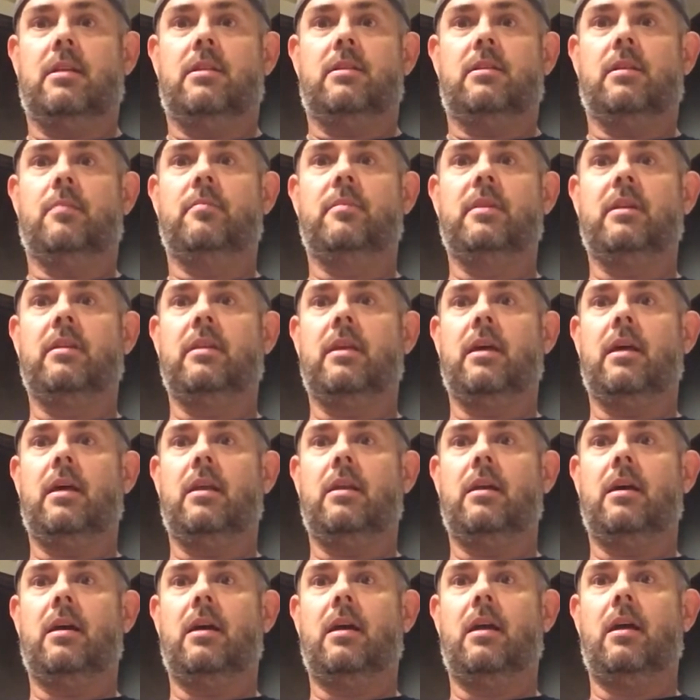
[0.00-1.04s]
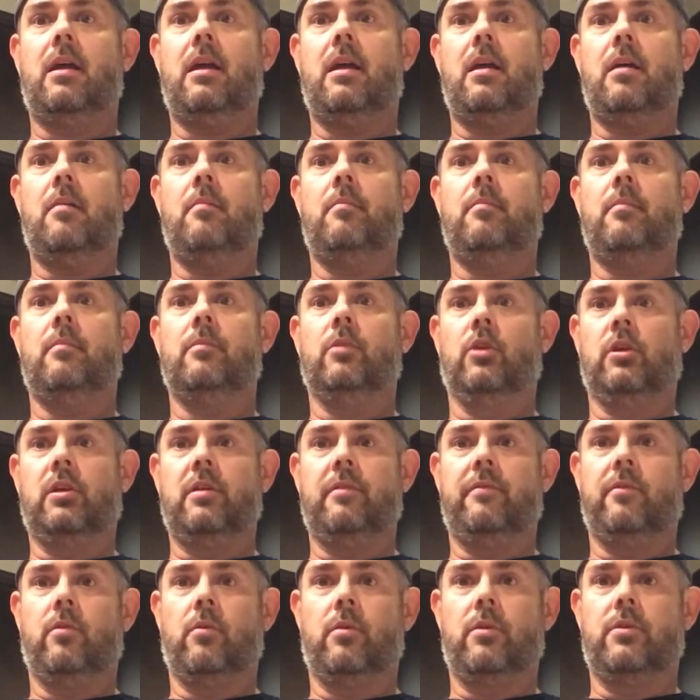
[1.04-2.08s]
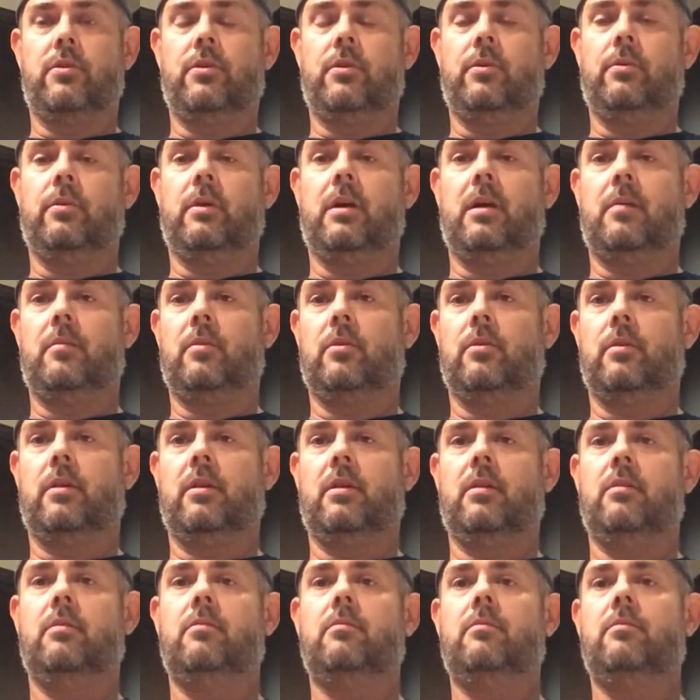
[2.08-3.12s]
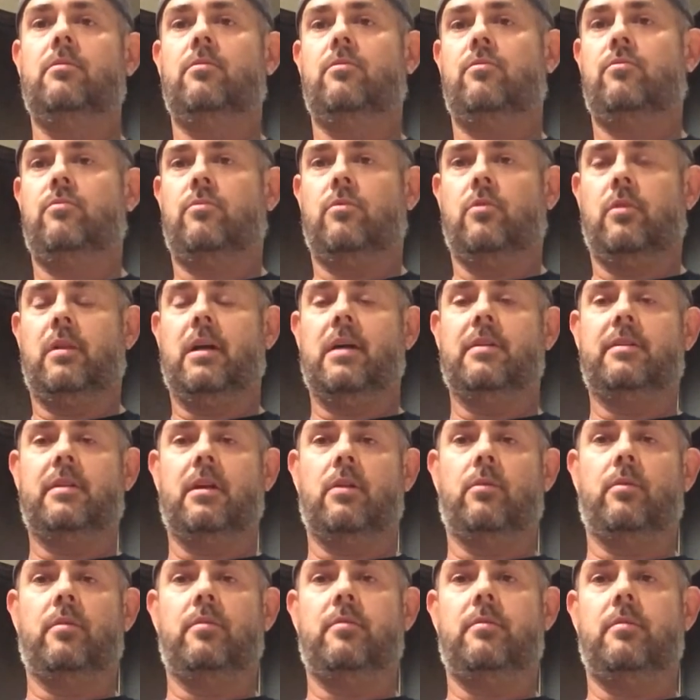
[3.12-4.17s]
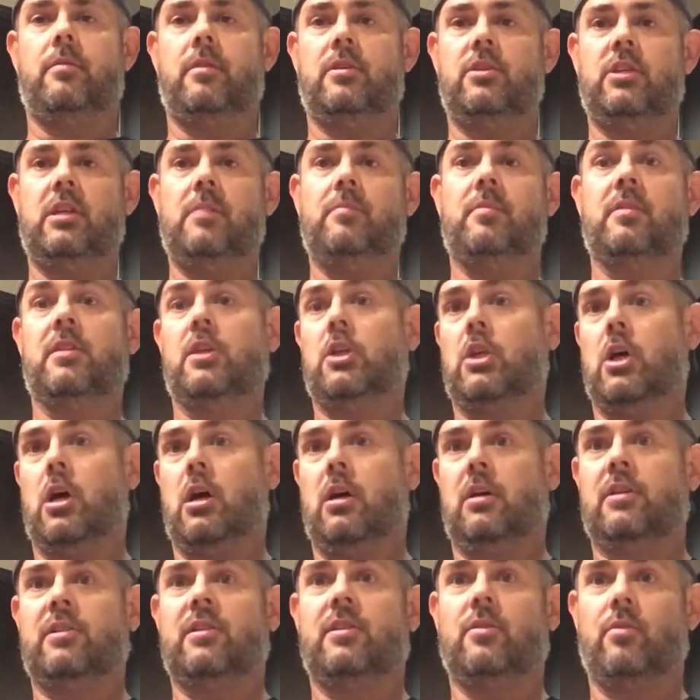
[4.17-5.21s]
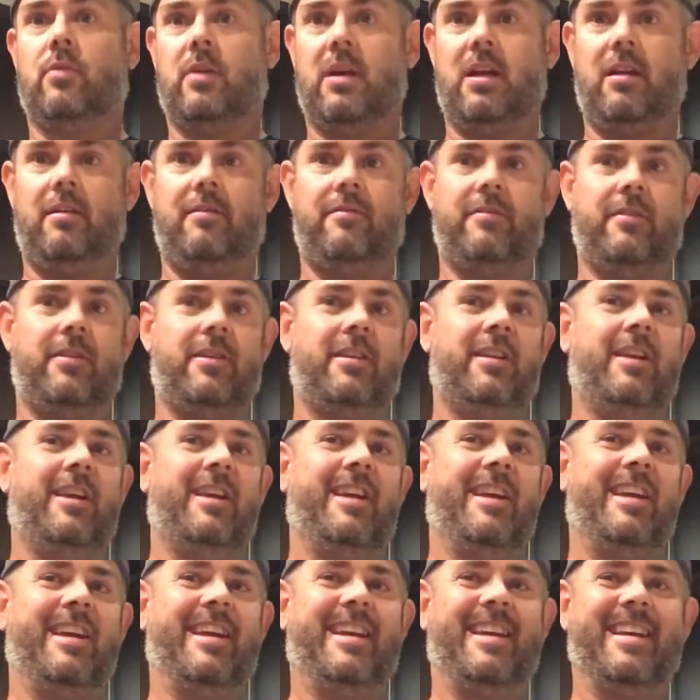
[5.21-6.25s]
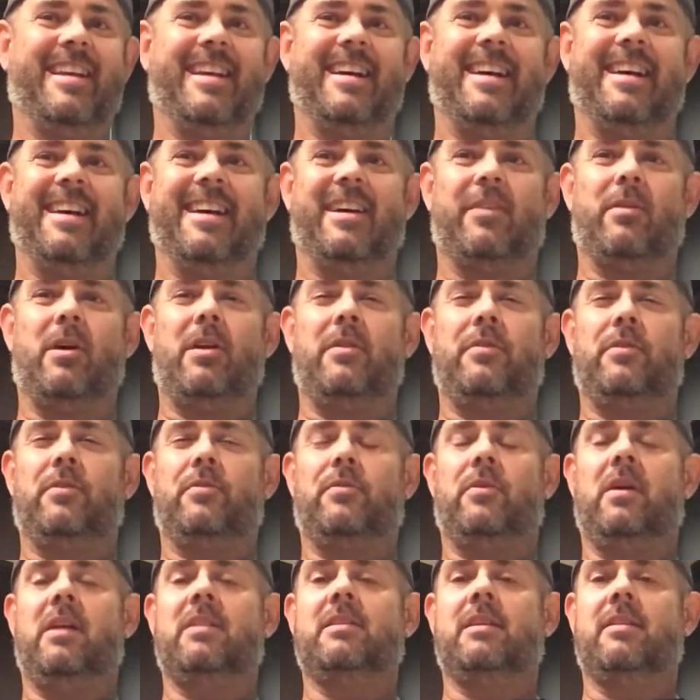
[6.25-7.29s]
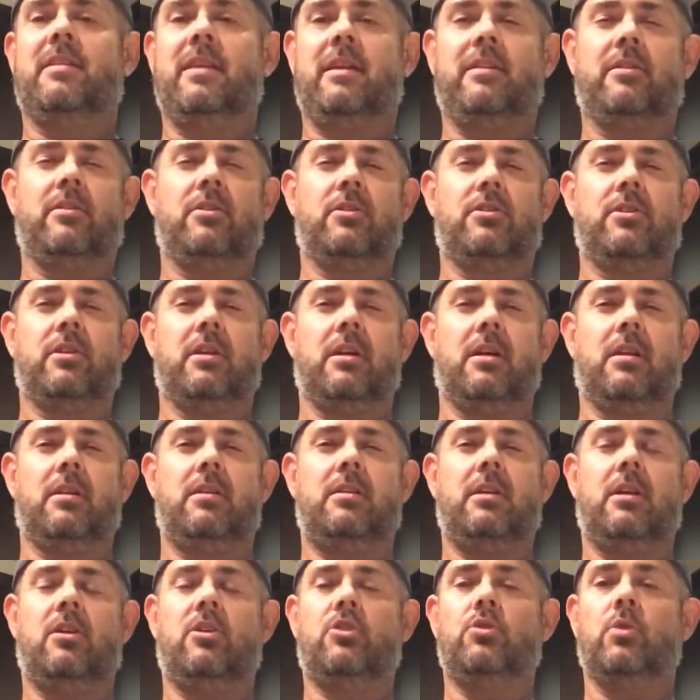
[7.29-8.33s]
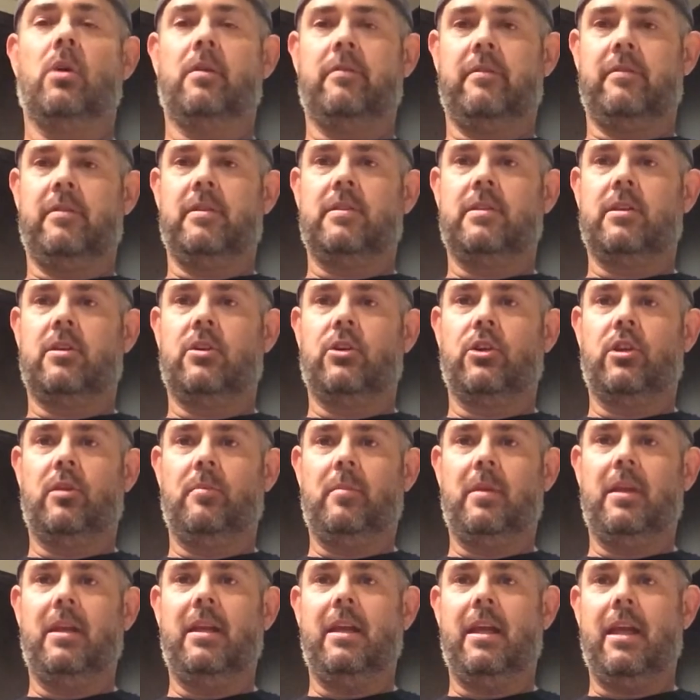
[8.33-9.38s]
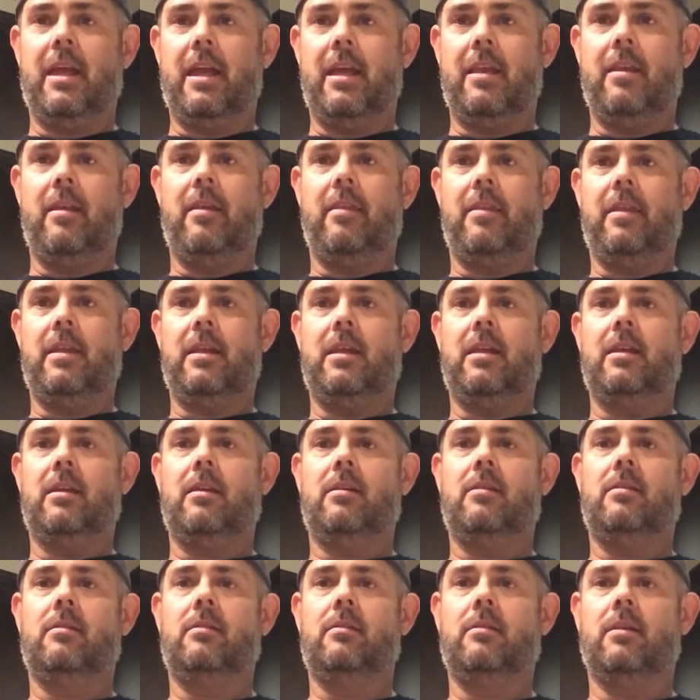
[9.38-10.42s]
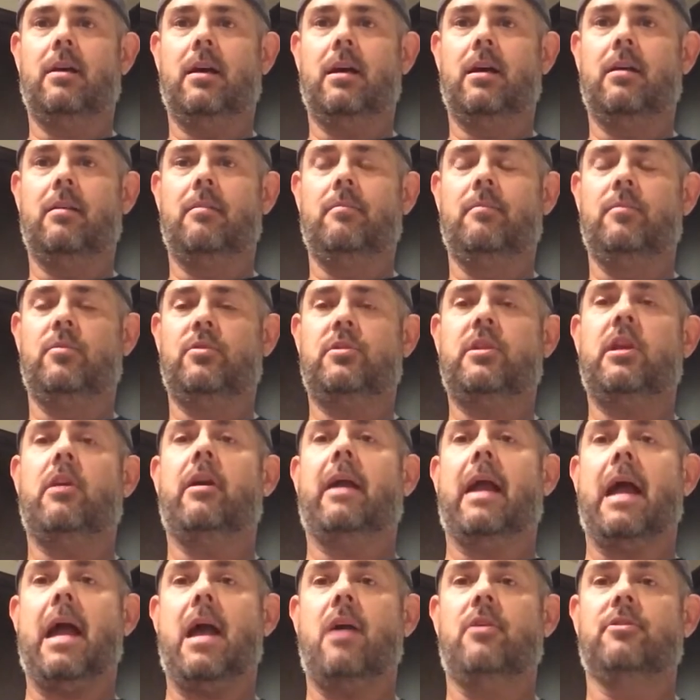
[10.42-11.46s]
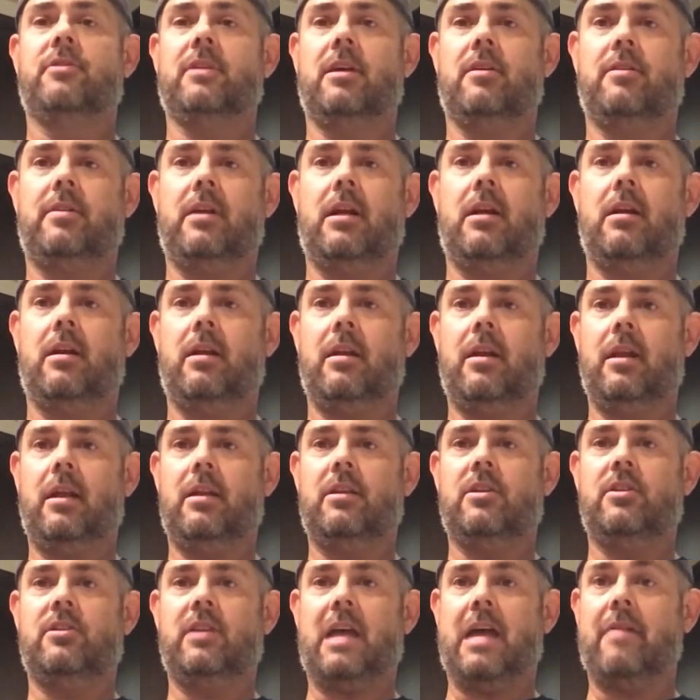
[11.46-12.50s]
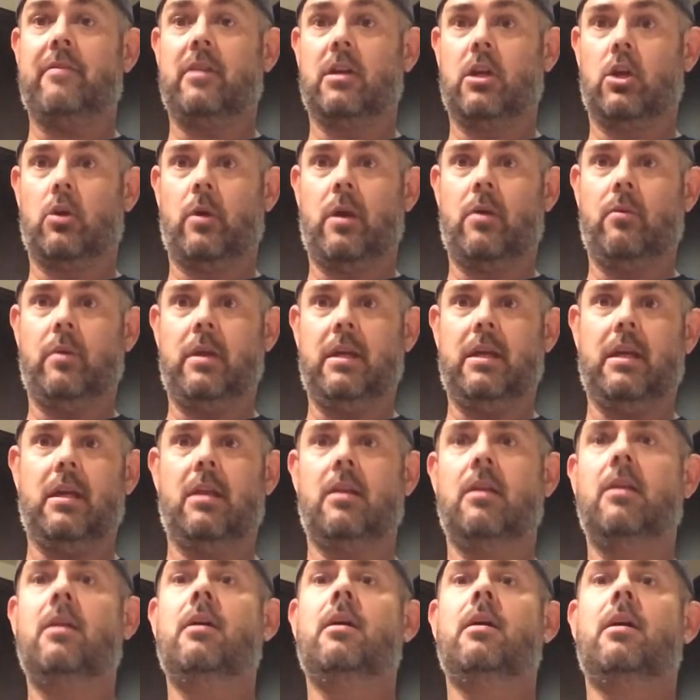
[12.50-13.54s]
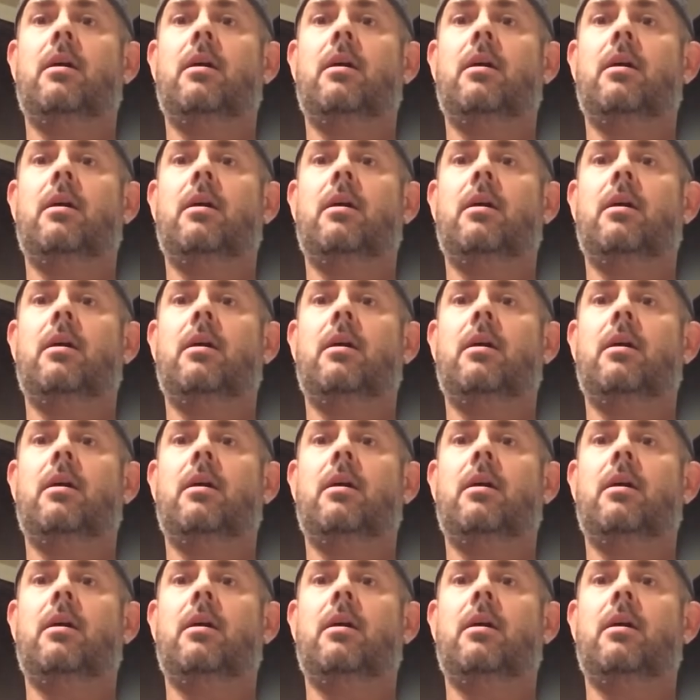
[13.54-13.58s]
It's something that I am looking forward to. I'm going to roll out there with the Jeep and the dogs and the wife and quite a few friends. I think there's 10 or 12 of us that are going to be in the sharing a house out there and just having a great weekend.